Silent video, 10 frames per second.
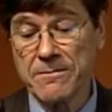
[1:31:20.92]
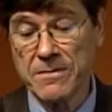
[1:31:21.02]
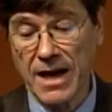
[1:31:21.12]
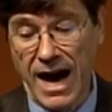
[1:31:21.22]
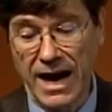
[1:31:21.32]

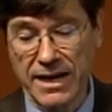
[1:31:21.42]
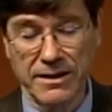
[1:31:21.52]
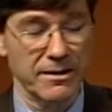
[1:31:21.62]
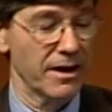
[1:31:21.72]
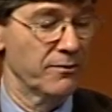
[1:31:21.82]
I
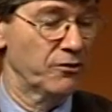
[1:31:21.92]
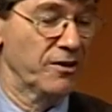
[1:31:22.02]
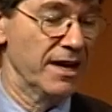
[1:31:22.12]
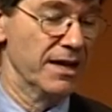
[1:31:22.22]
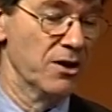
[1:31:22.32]
have
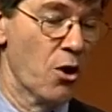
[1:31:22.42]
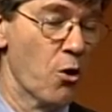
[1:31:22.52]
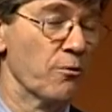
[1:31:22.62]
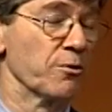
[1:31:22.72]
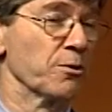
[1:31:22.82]
seen
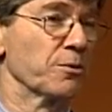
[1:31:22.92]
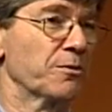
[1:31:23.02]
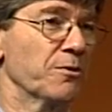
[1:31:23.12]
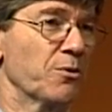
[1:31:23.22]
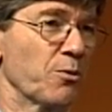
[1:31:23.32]
over
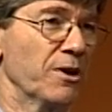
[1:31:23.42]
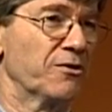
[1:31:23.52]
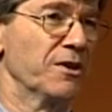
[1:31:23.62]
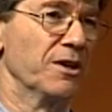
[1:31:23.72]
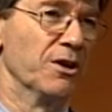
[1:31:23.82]
the
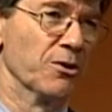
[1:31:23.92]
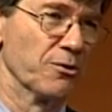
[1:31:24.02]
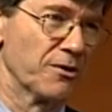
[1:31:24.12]
recent years,